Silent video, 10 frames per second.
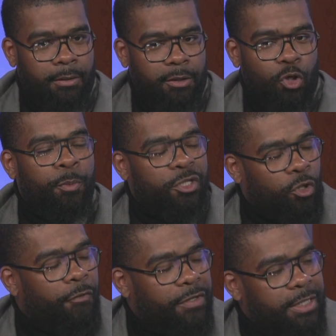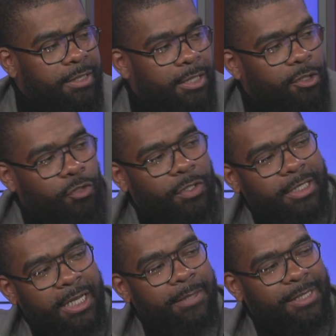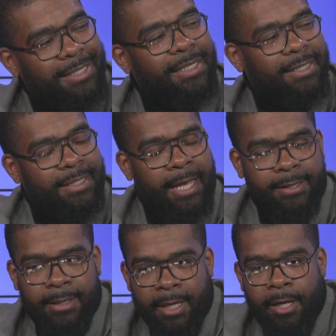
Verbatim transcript: human services industry deems as success,